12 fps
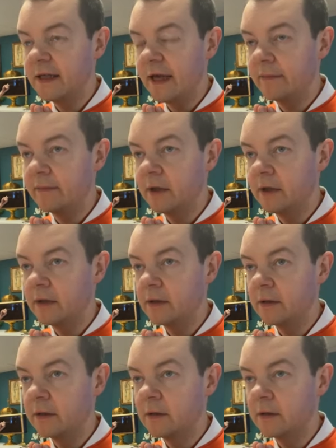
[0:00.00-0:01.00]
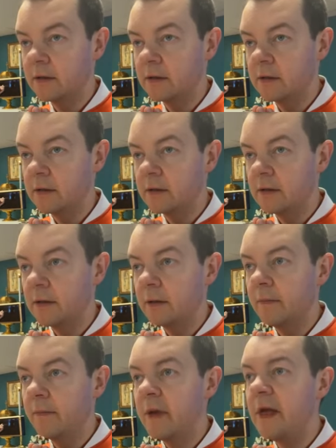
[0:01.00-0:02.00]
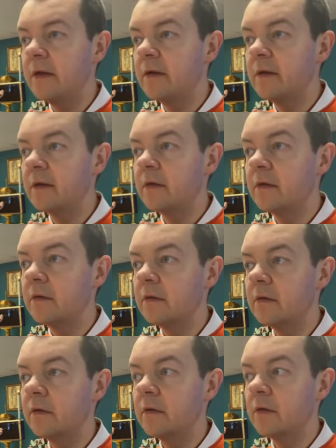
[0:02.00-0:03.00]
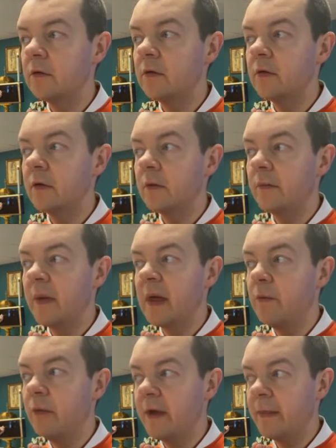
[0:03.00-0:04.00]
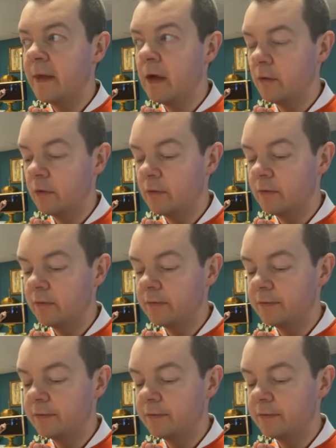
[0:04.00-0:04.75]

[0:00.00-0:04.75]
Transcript: to them, Peace be with you.